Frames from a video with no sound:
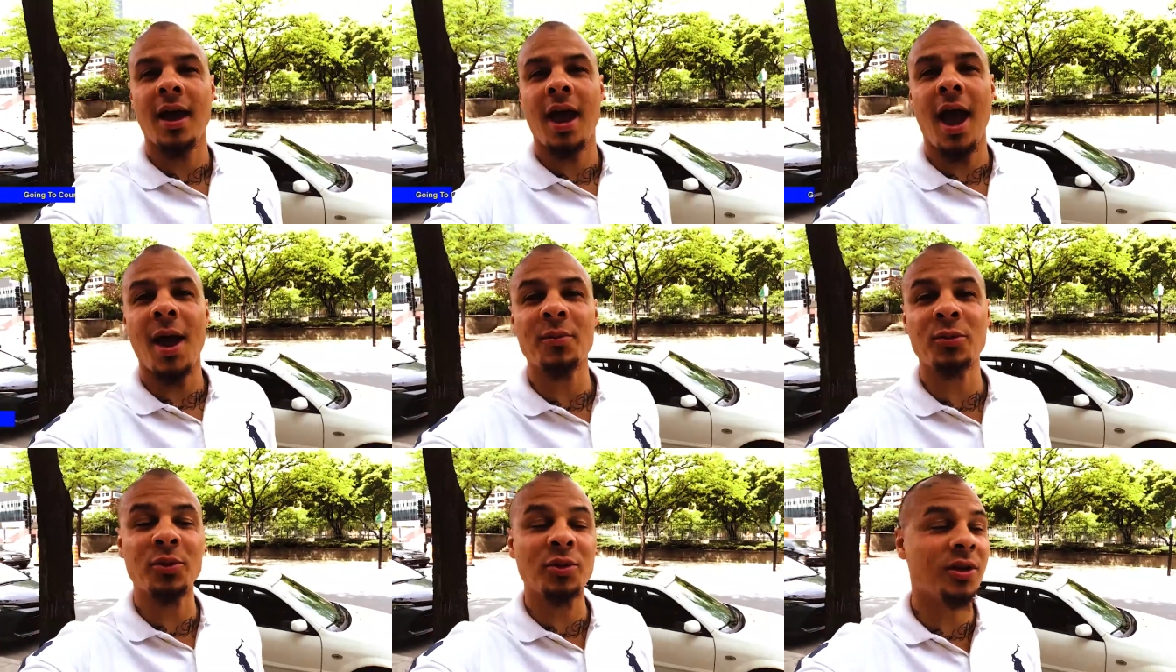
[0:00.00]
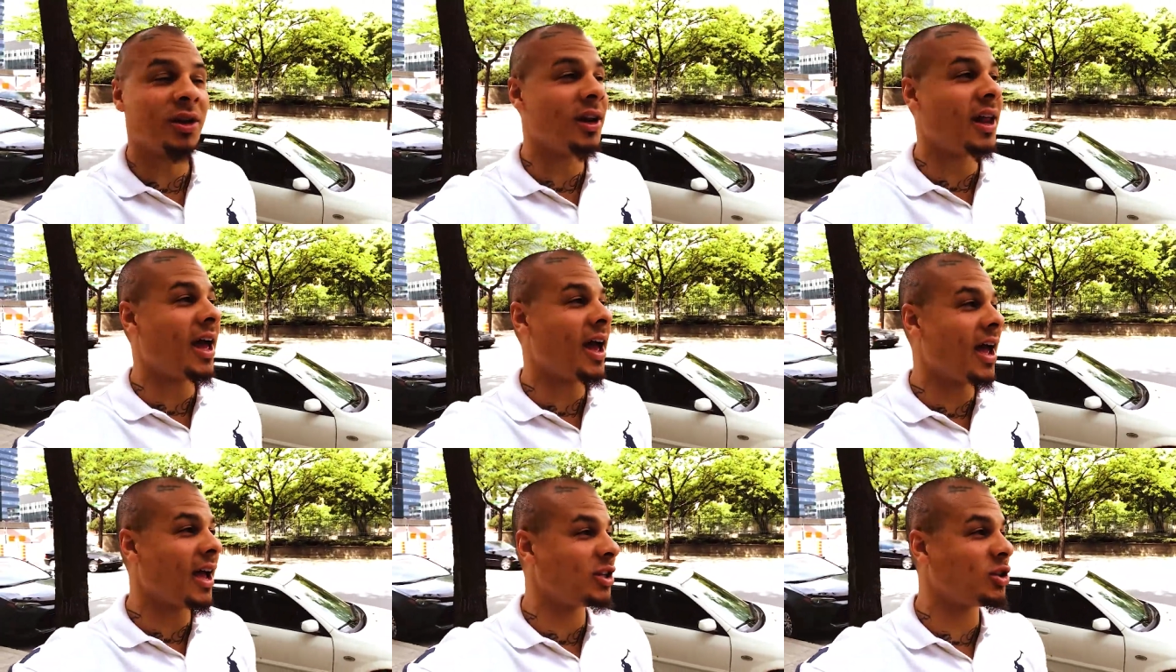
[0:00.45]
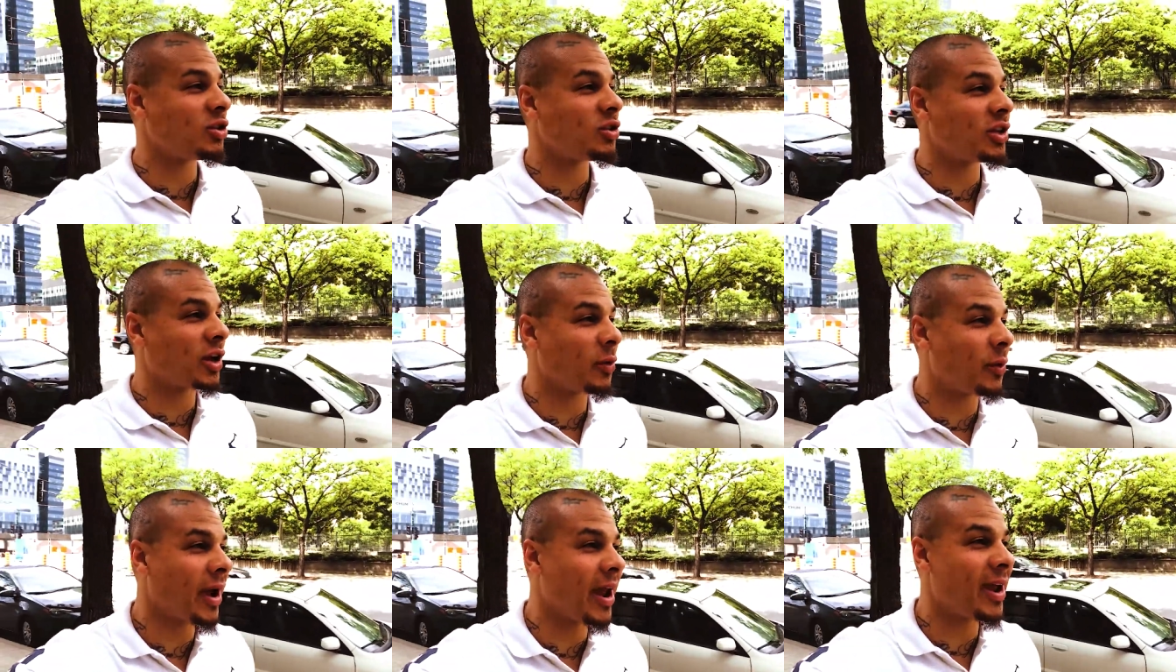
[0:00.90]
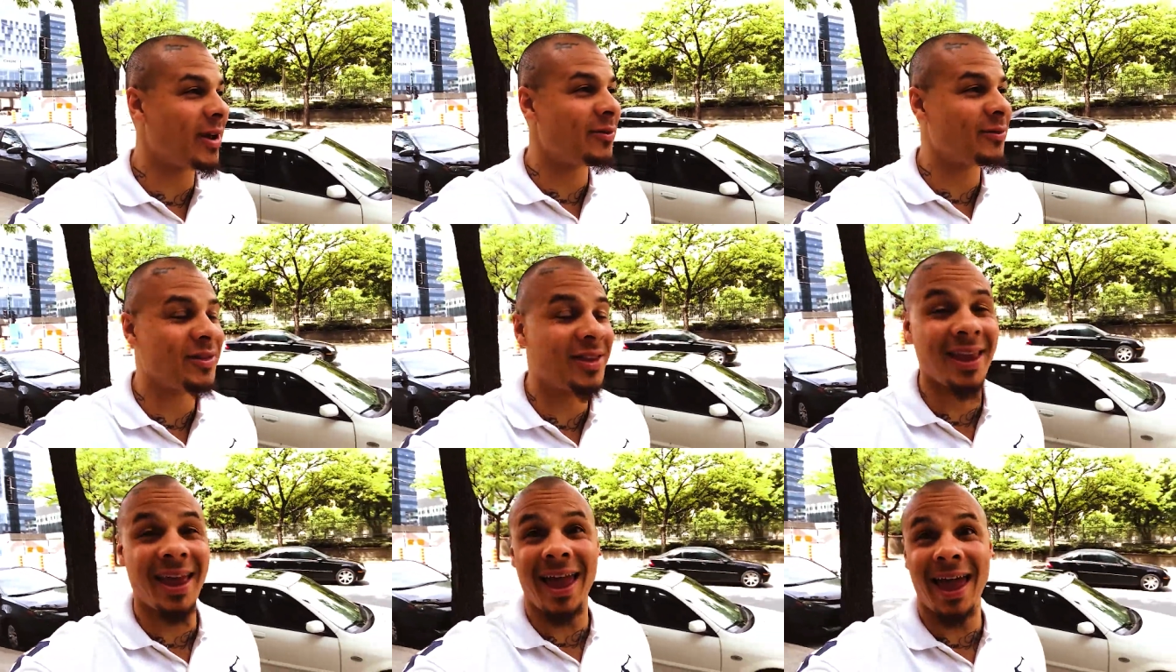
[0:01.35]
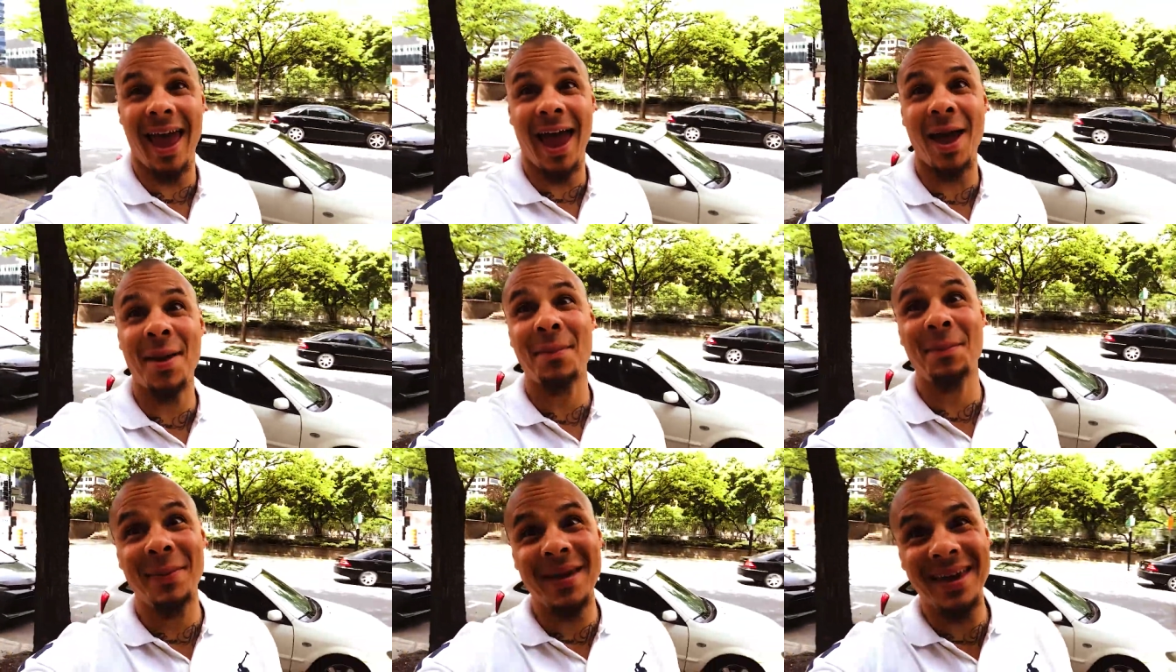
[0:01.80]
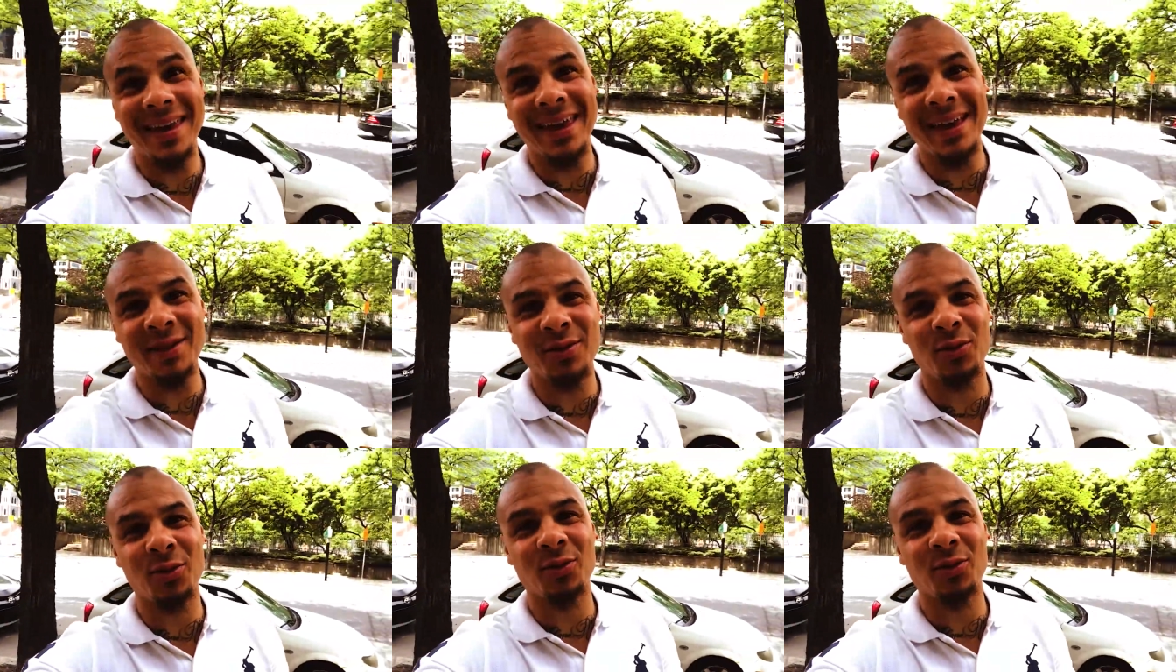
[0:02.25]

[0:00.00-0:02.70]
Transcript: Alhamdulillah, I just arrived. I'm making